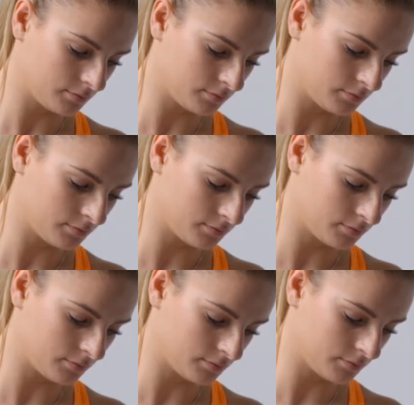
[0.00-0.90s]
check
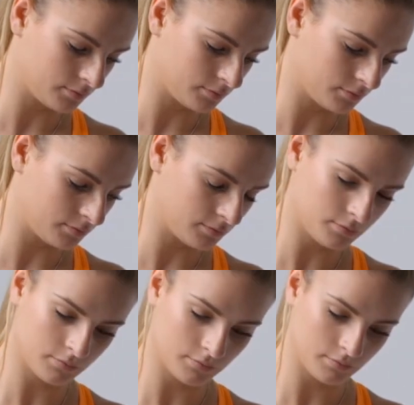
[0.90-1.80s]
if and when you
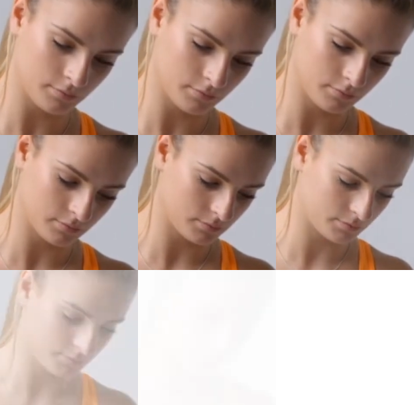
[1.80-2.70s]
meet your
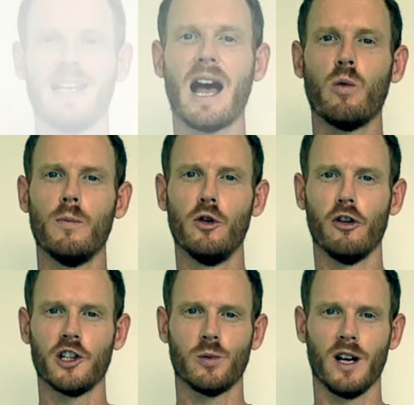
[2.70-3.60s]
targets. Now we'll move
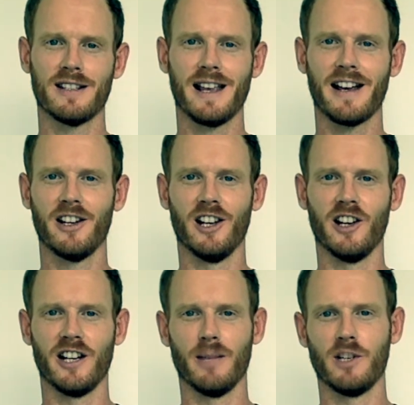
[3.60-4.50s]
on to our second
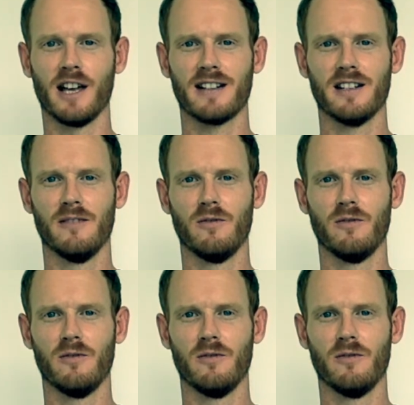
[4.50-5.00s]
learning objective,